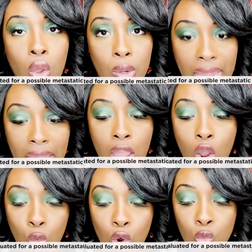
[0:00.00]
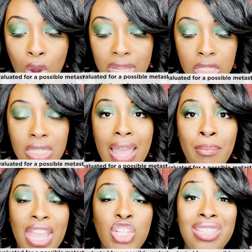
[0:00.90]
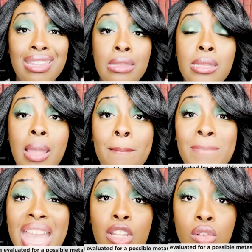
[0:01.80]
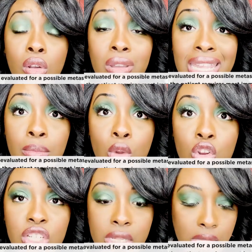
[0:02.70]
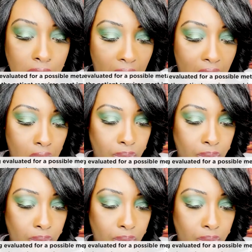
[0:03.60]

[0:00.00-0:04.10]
Okay? We're running to that patient. This is a medical emergency.